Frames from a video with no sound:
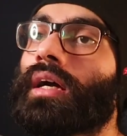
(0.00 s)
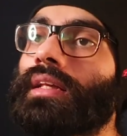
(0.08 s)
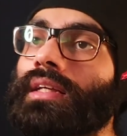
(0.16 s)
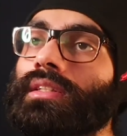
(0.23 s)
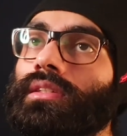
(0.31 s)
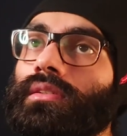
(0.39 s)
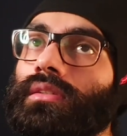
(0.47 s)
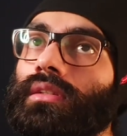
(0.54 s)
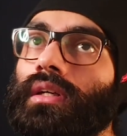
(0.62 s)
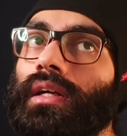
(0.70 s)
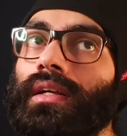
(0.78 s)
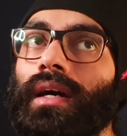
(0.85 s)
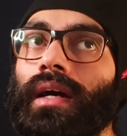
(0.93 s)
and that's the
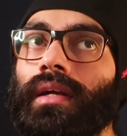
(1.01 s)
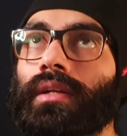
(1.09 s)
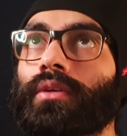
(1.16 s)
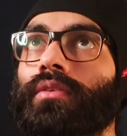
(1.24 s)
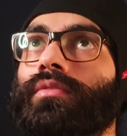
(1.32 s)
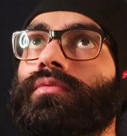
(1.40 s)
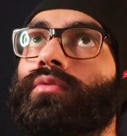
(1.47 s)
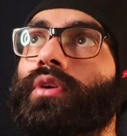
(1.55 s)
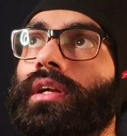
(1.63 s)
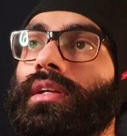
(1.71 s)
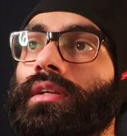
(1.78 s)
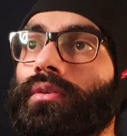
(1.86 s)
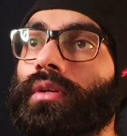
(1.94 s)
entirety of what
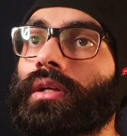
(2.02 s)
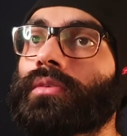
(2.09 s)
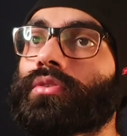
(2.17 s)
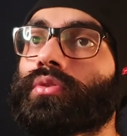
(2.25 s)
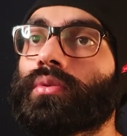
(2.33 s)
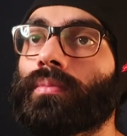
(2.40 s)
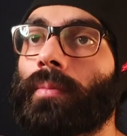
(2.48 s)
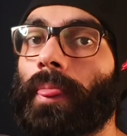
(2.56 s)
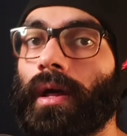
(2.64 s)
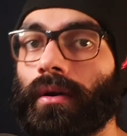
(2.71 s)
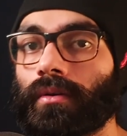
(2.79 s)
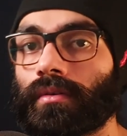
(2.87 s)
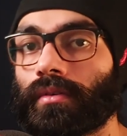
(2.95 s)
I did today. So
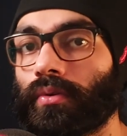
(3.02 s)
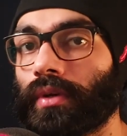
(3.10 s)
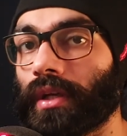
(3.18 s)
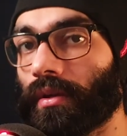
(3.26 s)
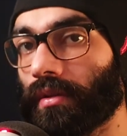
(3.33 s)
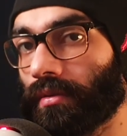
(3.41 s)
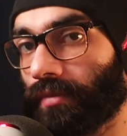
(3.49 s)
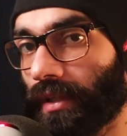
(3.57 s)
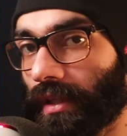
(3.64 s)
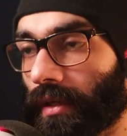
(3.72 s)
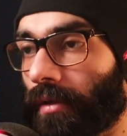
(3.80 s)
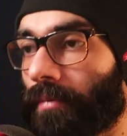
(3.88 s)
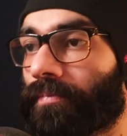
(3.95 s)
now, going into the
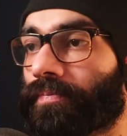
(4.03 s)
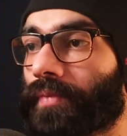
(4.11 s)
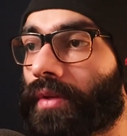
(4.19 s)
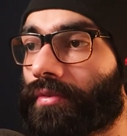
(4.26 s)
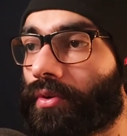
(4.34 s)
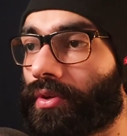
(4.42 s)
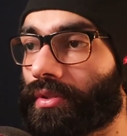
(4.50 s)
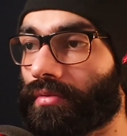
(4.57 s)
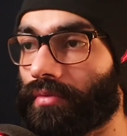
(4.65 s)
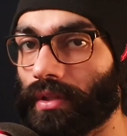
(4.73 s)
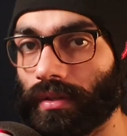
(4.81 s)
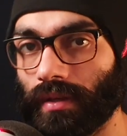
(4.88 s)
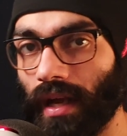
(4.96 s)
weekend, of course,
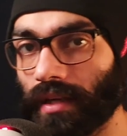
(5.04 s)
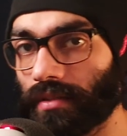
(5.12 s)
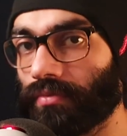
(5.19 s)
with dad's